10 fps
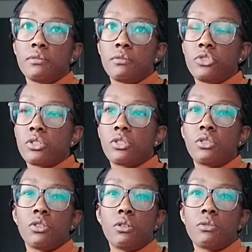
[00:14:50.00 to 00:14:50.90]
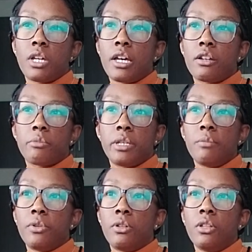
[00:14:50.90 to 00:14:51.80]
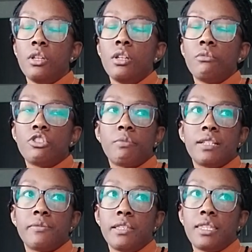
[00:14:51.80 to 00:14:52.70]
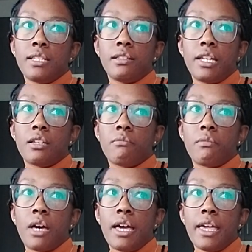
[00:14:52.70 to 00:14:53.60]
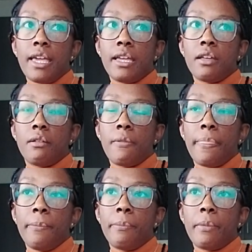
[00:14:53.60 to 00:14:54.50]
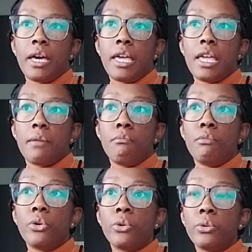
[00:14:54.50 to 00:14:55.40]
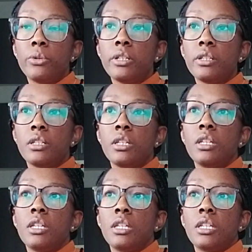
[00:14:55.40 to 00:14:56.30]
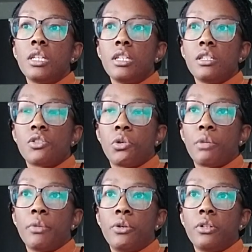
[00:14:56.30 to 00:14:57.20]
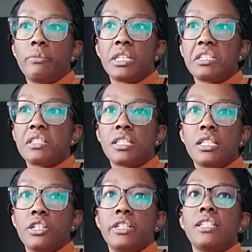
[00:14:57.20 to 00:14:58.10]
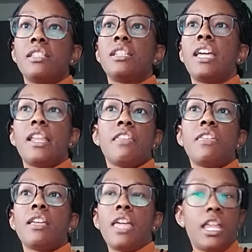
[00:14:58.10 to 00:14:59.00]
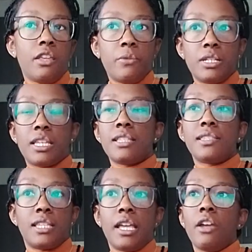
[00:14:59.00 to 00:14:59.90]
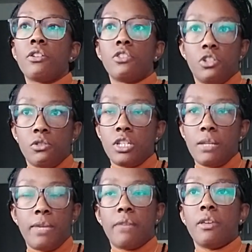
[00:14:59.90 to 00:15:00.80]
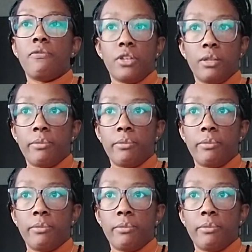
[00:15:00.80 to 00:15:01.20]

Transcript: I'm just so tired of people, which makes me think like my mood is hormonal, because there isn't anything anyone can say or do to make me feel